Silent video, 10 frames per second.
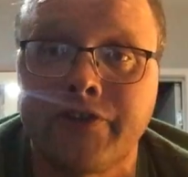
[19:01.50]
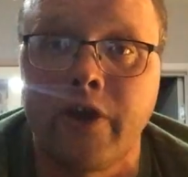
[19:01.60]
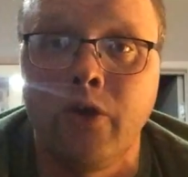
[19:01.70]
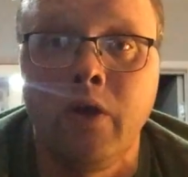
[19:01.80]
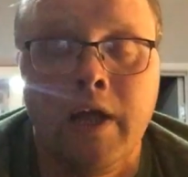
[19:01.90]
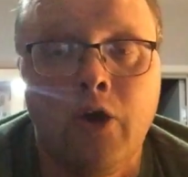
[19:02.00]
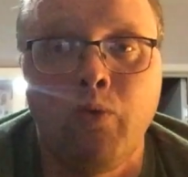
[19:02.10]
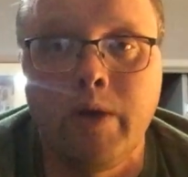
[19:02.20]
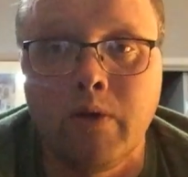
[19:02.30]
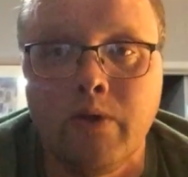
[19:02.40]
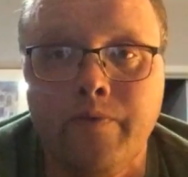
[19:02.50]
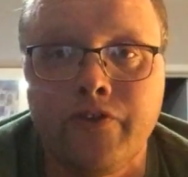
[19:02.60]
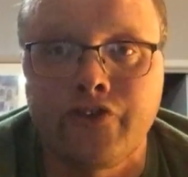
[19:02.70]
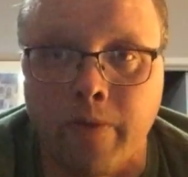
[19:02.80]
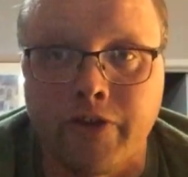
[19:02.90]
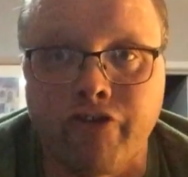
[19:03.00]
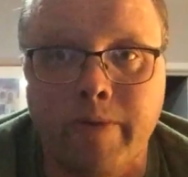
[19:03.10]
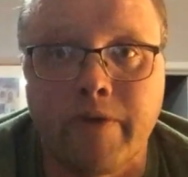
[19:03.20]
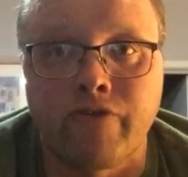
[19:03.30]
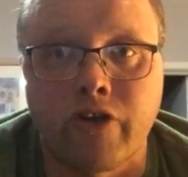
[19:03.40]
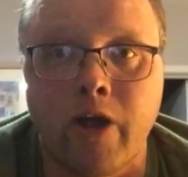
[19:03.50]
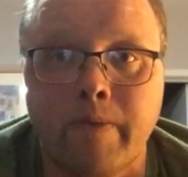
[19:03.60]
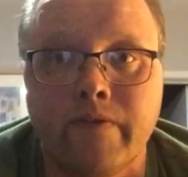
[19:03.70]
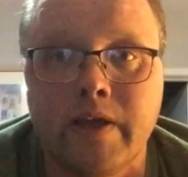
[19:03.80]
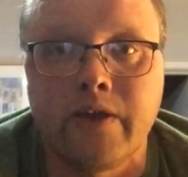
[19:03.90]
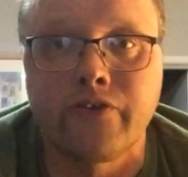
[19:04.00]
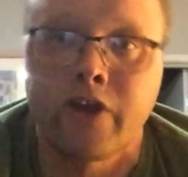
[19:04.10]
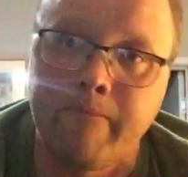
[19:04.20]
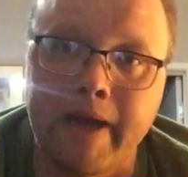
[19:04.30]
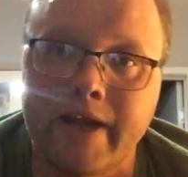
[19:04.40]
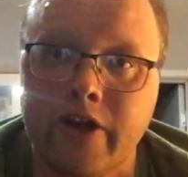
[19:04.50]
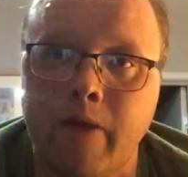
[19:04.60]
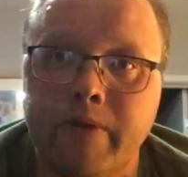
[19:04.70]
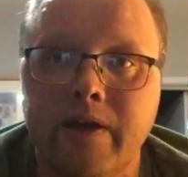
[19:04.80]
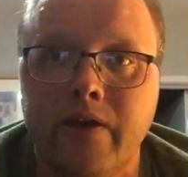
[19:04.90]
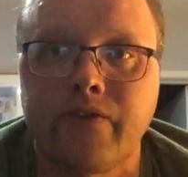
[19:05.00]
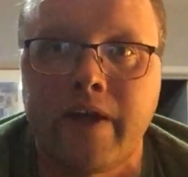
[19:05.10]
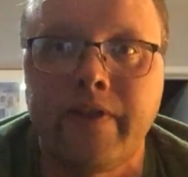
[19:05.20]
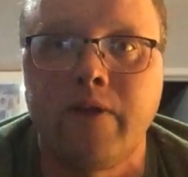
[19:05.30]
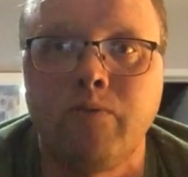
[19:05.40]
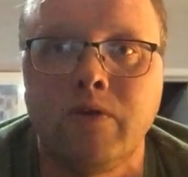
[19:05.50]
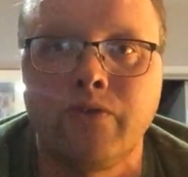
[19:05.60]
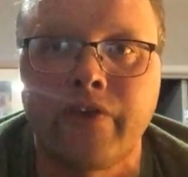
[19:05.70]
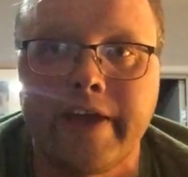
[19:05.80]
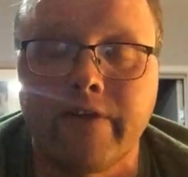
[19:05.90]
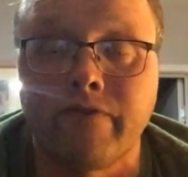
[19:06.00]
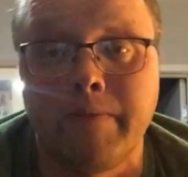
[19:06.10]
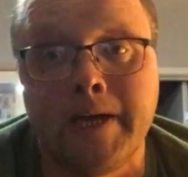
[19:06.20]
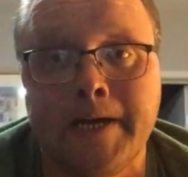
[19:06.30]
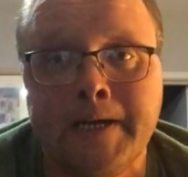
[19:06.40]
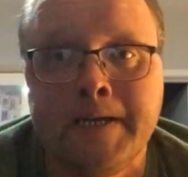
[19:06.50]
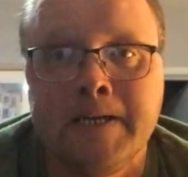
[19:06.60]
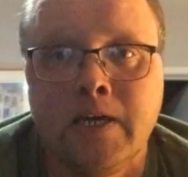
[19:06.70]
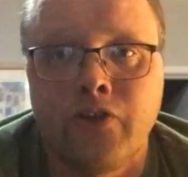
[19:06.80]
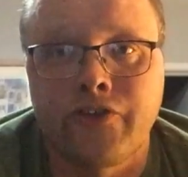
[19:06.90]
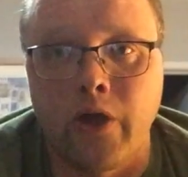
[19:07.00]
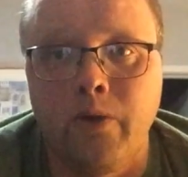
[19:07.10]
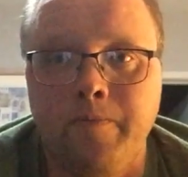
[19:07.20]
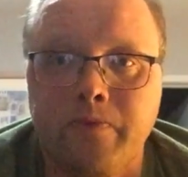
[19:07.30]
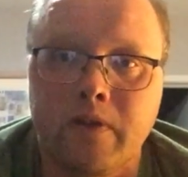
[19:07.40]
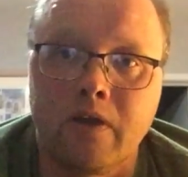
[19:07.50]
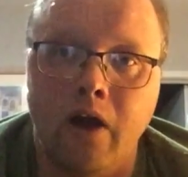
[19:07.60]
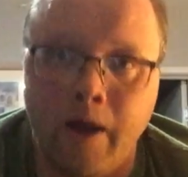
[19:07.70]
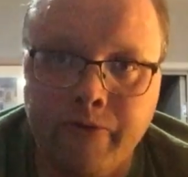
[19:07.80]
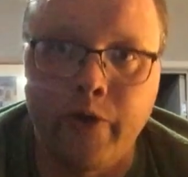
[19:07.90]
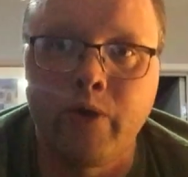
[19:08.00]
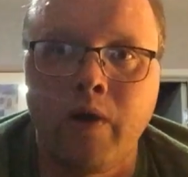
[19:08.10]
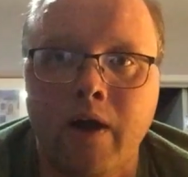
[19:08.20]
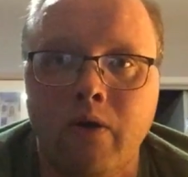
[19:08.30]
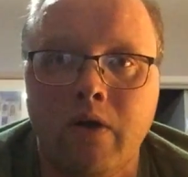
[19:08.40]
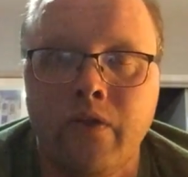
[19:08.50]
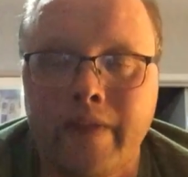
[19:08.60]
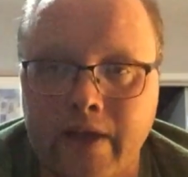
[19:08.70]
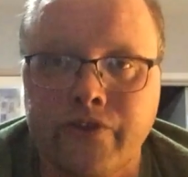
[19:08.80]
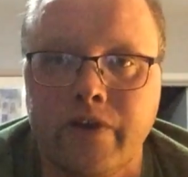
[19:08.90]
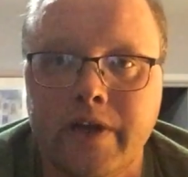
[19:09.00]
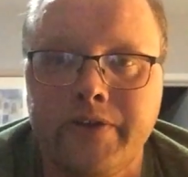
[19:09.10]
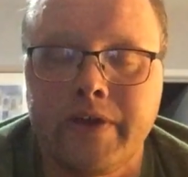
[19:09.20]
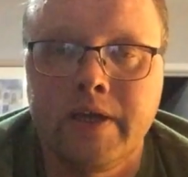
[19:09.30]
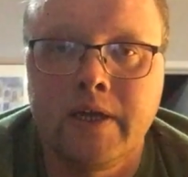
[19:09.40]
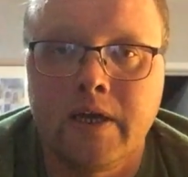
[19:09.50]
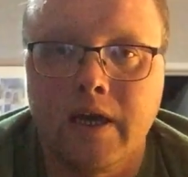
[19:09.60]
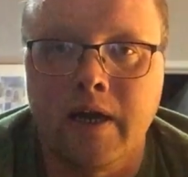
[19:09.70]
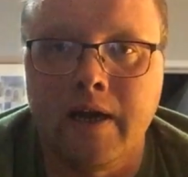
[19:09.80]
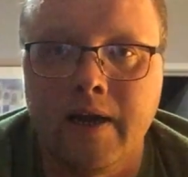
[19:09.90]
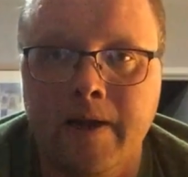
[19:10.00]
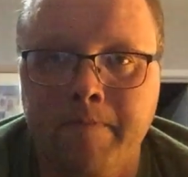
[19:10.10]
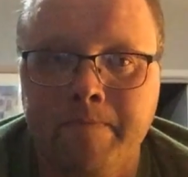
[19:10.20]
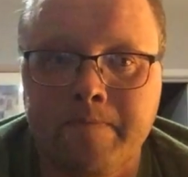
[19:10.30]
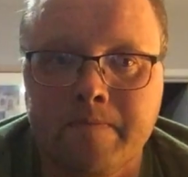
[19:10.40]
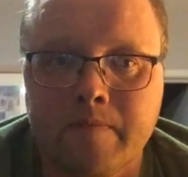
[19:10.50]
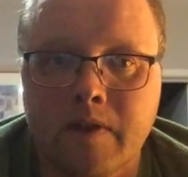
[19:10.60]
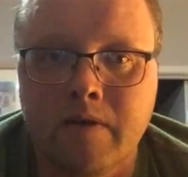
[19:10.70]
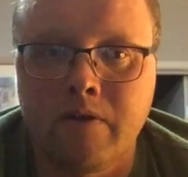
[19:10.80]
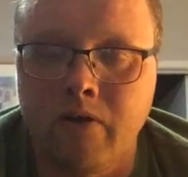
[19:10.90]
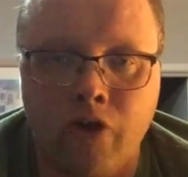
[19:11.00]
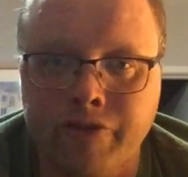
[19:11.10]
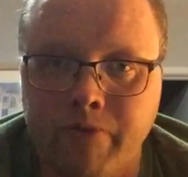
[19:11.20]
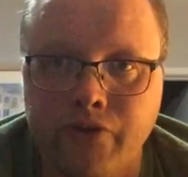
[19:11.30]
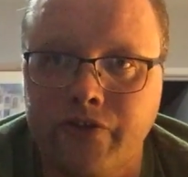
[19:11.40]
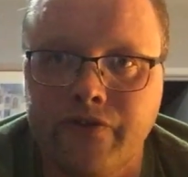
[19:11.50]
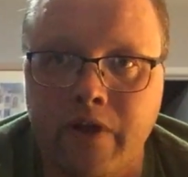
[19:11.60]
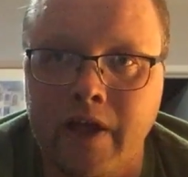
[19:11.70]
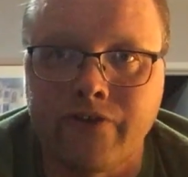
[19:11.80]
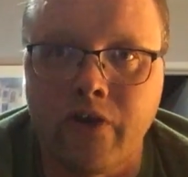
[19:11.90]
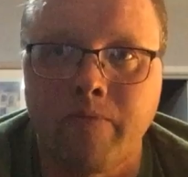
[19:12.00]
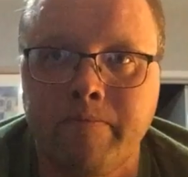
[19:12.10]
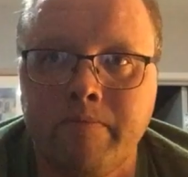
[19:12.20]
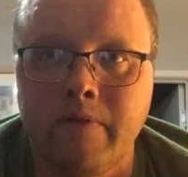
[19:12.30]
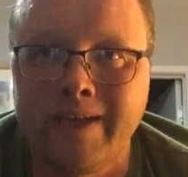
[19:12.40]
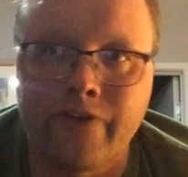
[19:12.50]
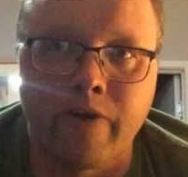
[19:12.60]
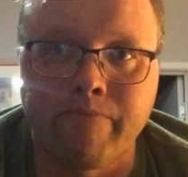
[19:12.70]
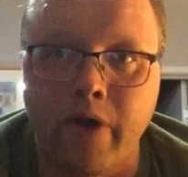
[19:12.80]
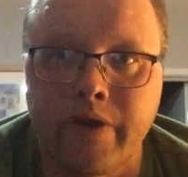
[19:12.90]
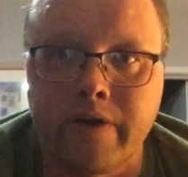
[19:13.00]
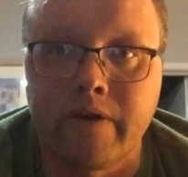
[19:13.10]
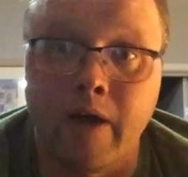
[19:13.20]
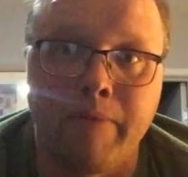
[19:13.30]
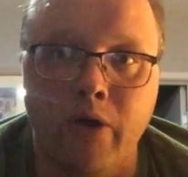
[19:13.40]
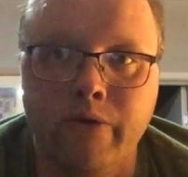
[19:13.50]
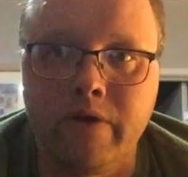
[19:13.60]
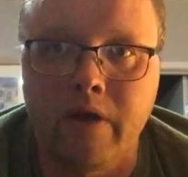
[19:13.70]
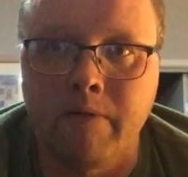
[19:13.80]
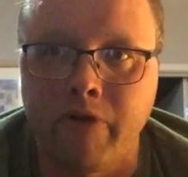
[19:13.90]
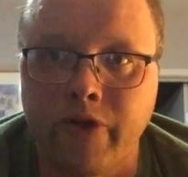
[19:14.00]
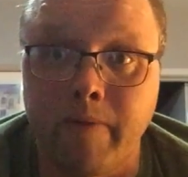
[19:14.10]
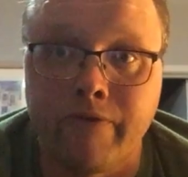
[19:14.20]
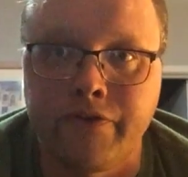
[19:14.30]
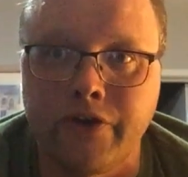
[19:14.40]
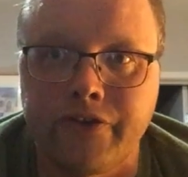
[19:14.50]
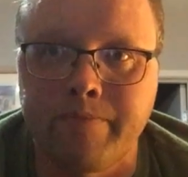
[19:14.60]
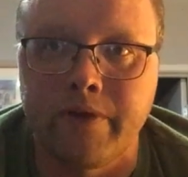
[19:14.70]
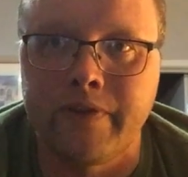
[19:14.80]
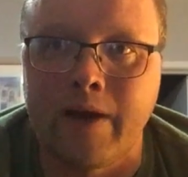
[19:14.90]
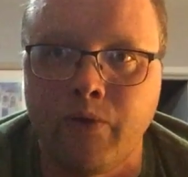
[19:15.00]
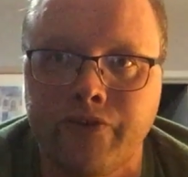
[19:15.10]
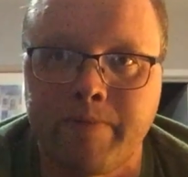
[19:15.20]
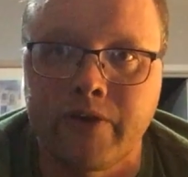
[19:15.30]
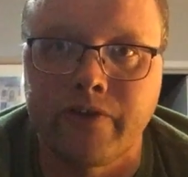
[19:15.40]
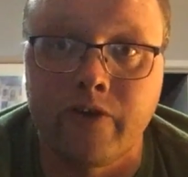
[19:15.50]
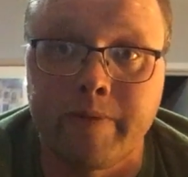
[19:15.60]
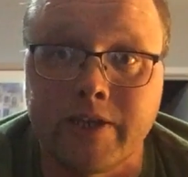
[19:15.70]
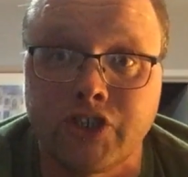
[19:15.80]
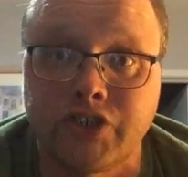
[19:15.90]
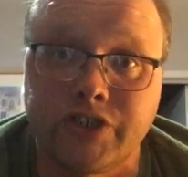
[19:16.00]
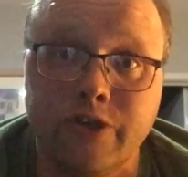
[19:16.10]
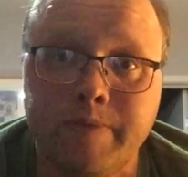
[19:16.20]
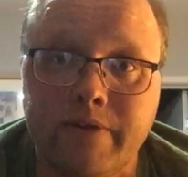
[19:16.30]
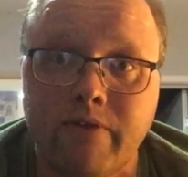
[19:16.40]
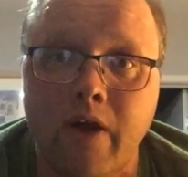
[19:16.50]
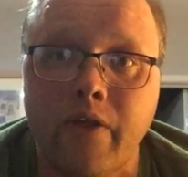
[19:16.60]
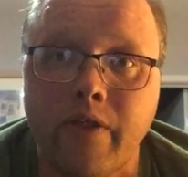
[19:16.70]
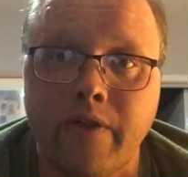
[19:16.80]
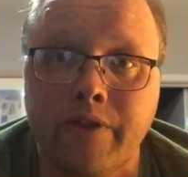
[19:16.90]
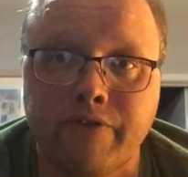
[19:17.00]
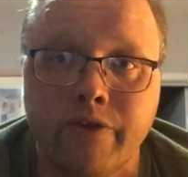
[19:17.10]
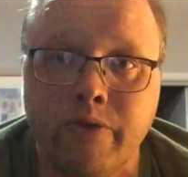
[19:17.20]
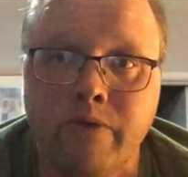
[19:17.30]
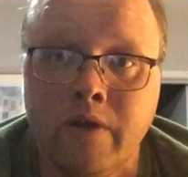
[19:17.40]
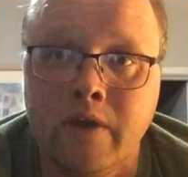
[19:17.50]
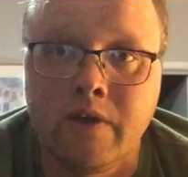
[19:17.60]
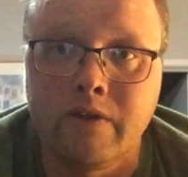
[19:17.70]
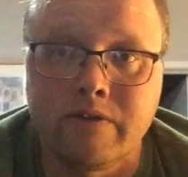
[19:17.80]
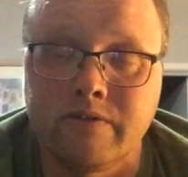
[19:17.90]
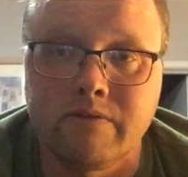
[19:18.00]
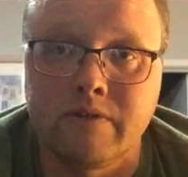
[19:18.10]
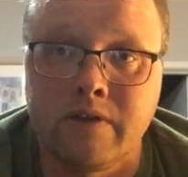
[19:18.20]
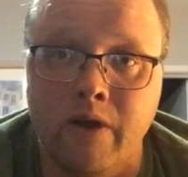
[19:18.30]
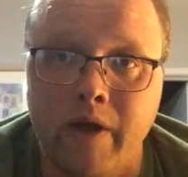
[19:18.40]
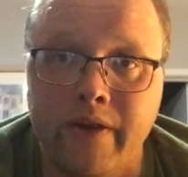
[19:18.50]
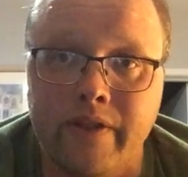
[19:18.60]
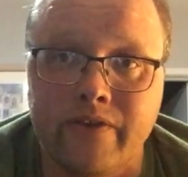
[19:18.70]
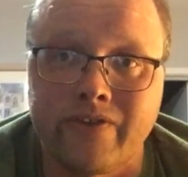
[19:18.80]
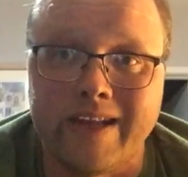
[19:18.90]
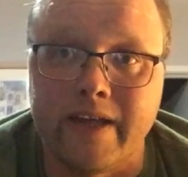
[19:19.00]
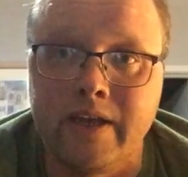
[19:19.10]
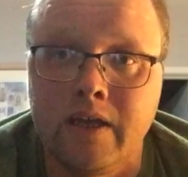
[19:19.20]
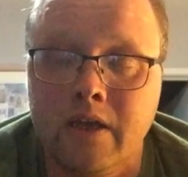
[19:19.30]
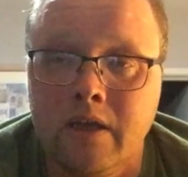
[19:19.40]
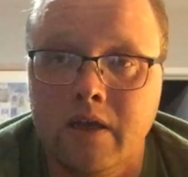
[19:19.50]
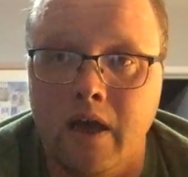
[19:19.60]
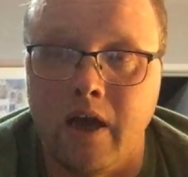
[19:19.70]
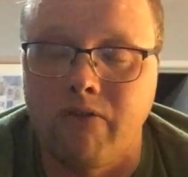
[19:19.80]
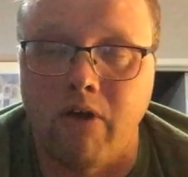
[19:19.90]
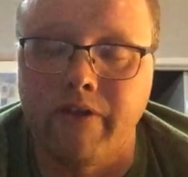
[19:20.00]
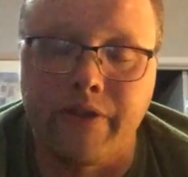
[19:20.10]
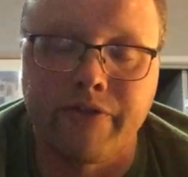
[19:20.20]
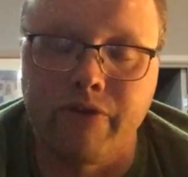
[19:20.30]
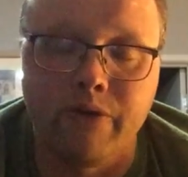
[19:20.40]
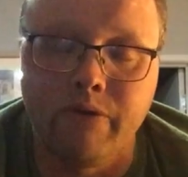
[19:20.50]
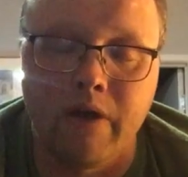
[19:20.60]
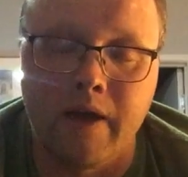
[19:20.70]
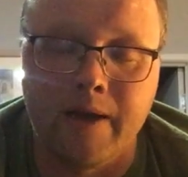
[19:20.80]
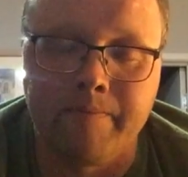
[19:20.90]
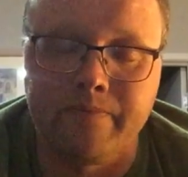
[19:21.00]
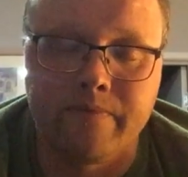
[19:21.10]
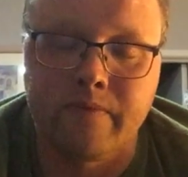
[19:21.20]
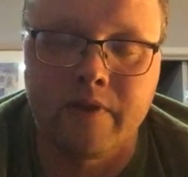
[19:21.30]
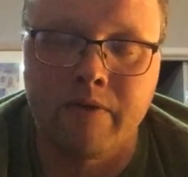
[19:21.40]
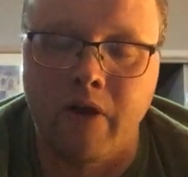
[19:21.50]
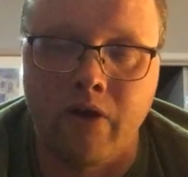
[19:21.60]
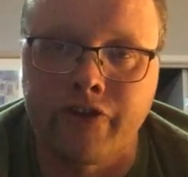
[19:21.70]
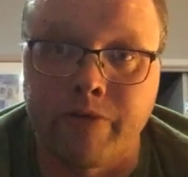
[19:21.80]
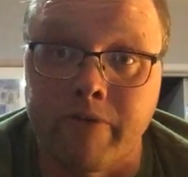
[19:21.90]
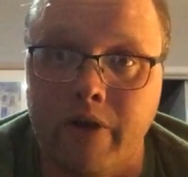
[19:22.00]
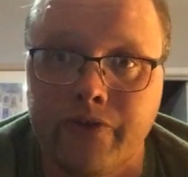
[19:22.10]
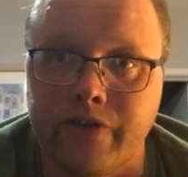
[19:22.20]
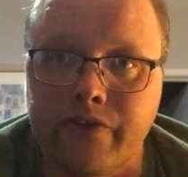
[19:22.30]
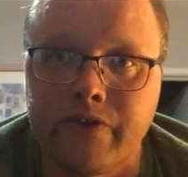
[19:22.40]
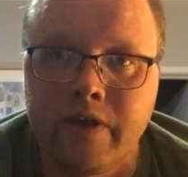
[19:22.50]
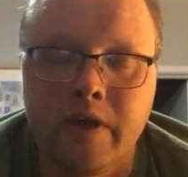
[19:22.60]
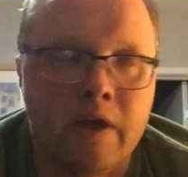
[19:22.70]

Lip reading: so we will stop the treatment for a couple of years, come back in a couple of years, and then we'll take it from there. So I'm doing well on that side. Osteoporosis has not, yes, I've broken a bone, I've broken my foot, but that was because I was being stupid rather than through, anything silly, rather through, osteoporosis.